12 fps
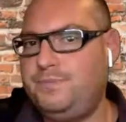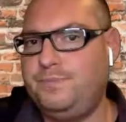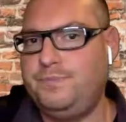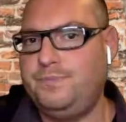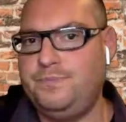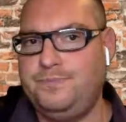
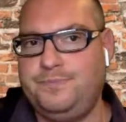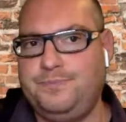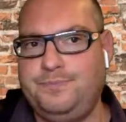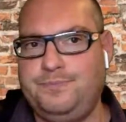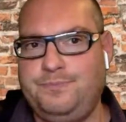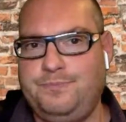
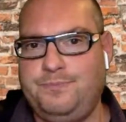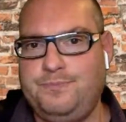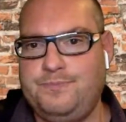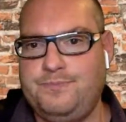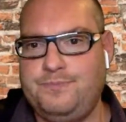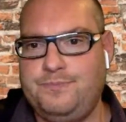
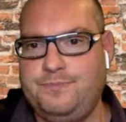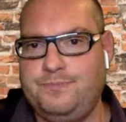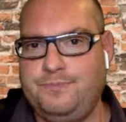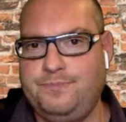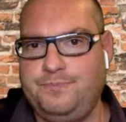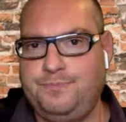
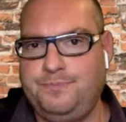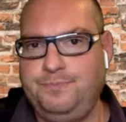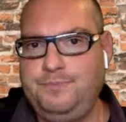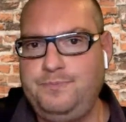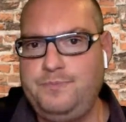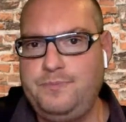
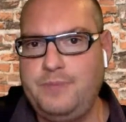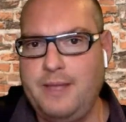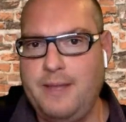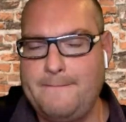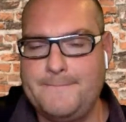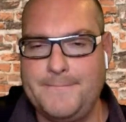
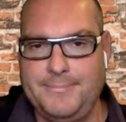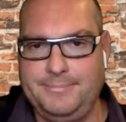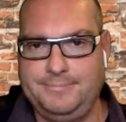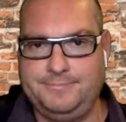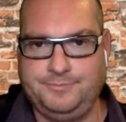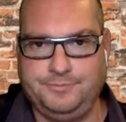
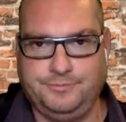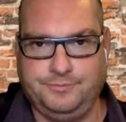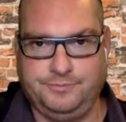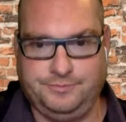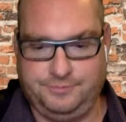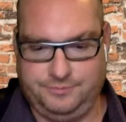
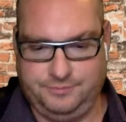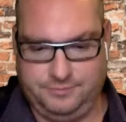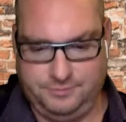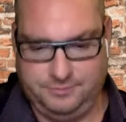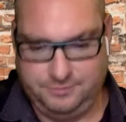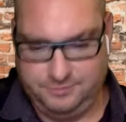
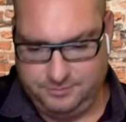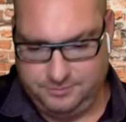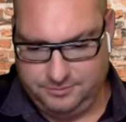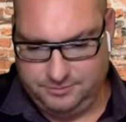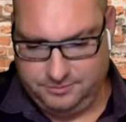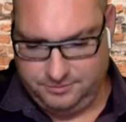
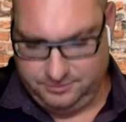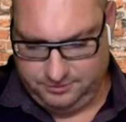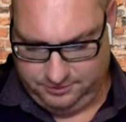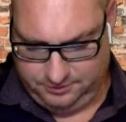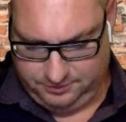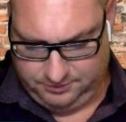
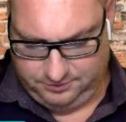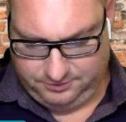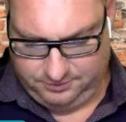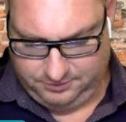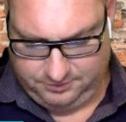(not speaking)